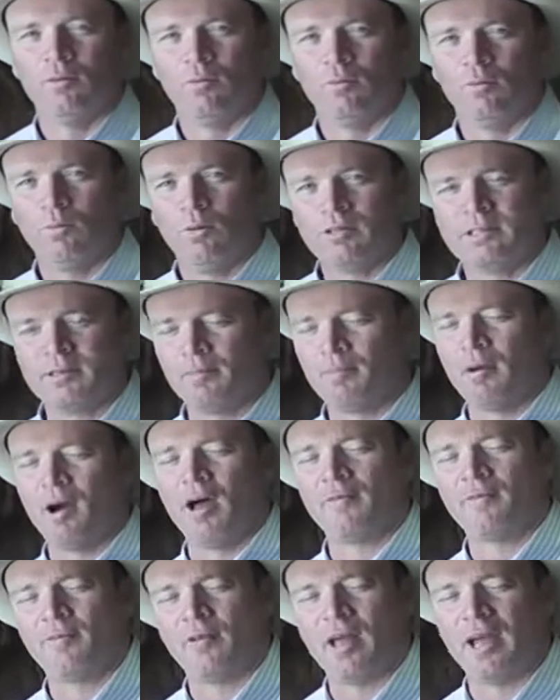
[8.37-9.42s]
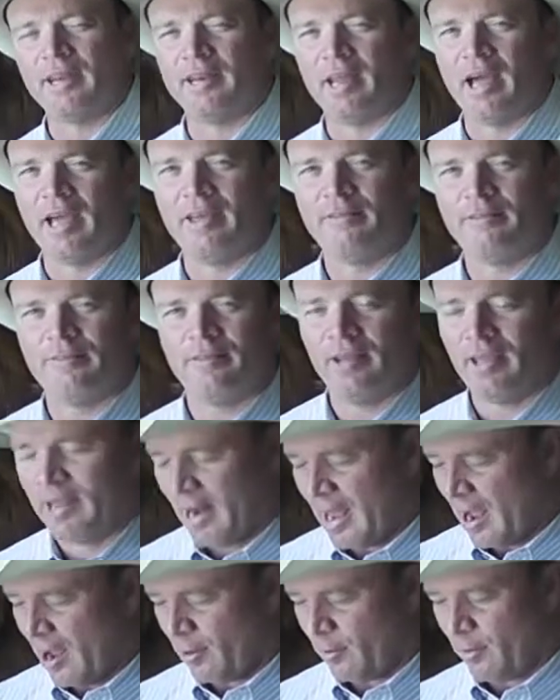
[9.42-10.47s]
what's a botfly knife
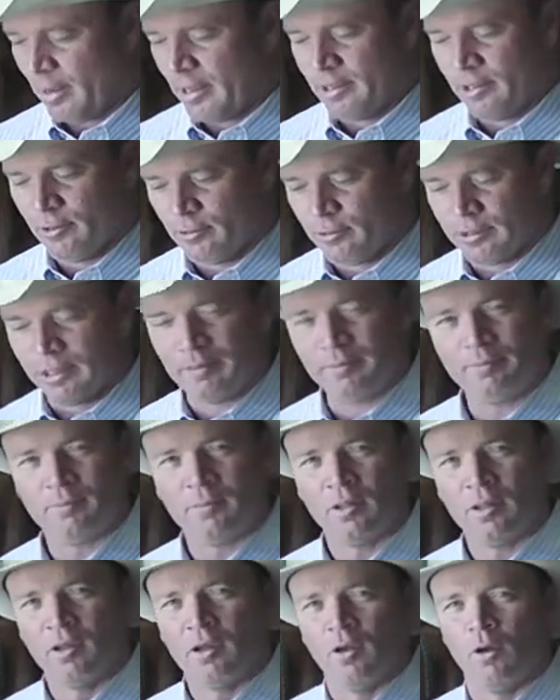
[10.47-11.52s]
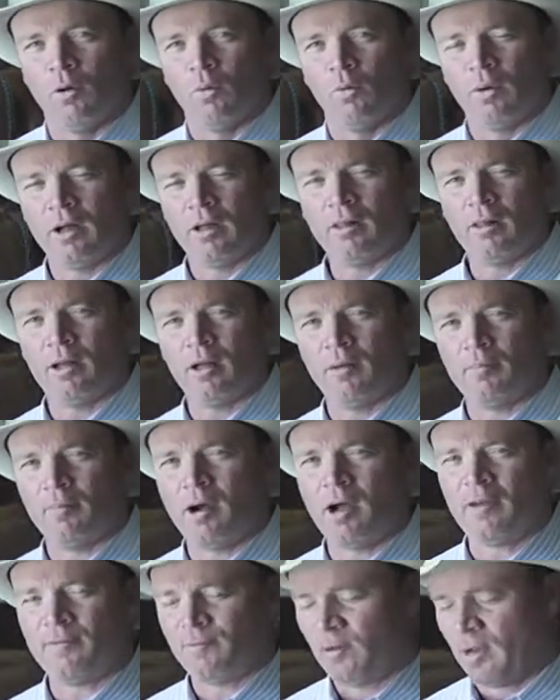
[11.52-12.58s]
and how do I use it? Well, a
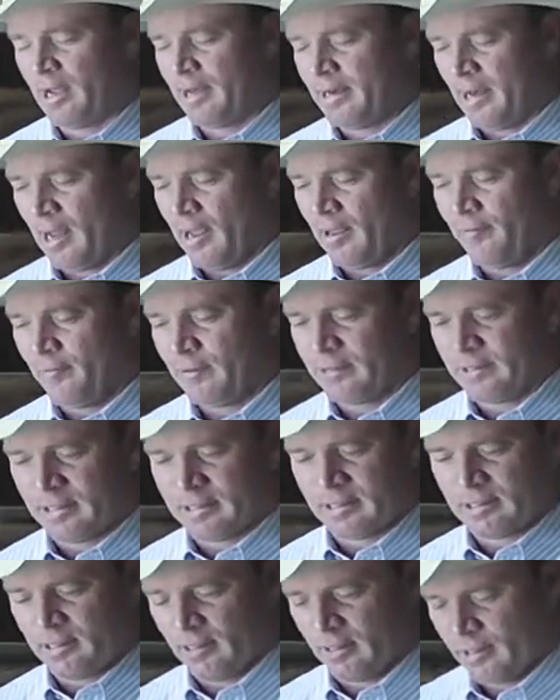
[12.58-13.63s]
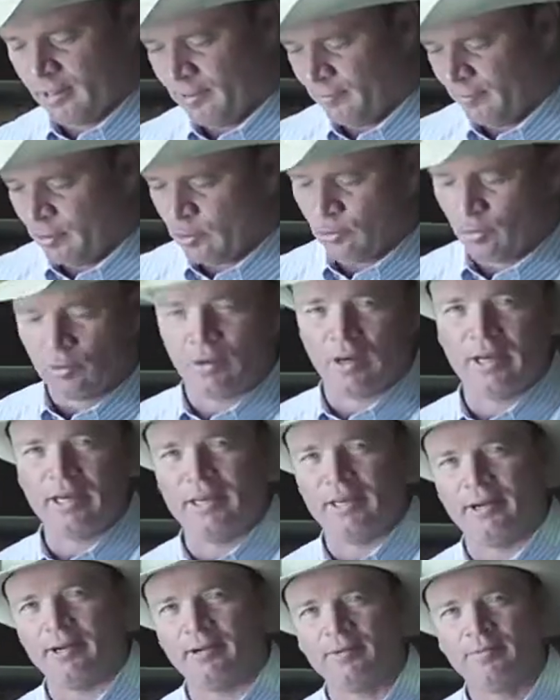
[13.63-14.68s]
botfly knife is this little individual right
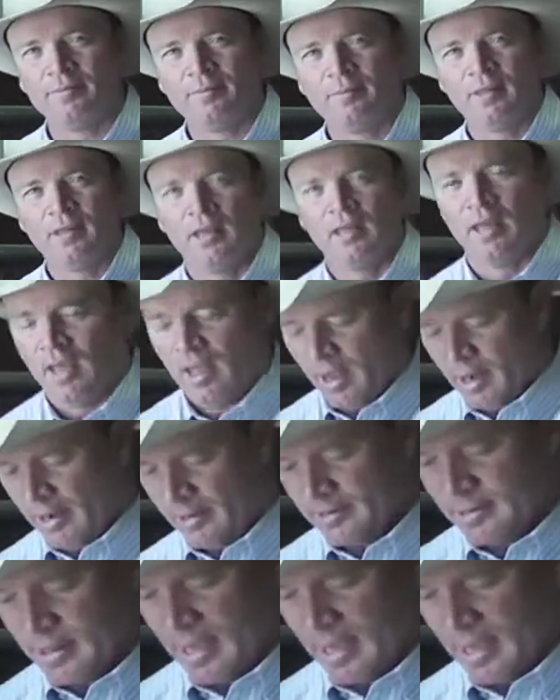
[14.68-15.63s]
here, and it's